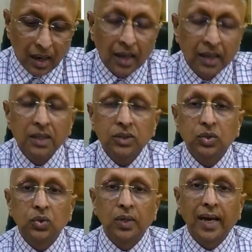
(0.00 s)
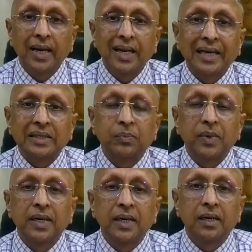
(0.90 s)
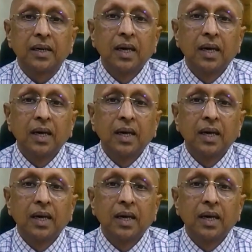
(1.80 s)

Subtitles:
understood and explained,